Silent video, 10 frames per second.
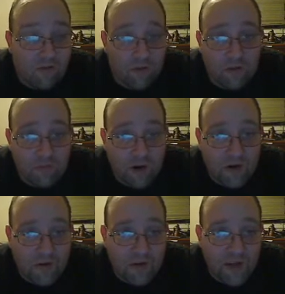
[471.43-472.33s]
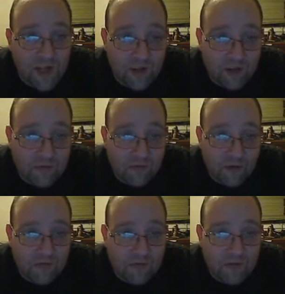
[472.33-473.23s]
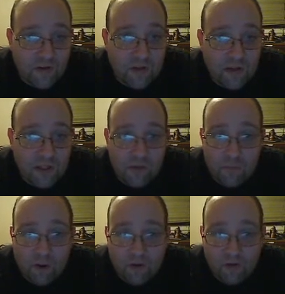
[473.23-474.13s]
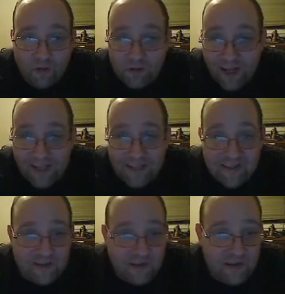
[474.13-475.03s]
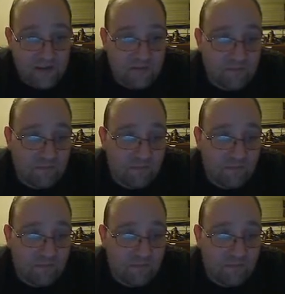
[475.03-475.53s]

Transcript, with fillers: full of mercy and good fruits, impartial and sincere.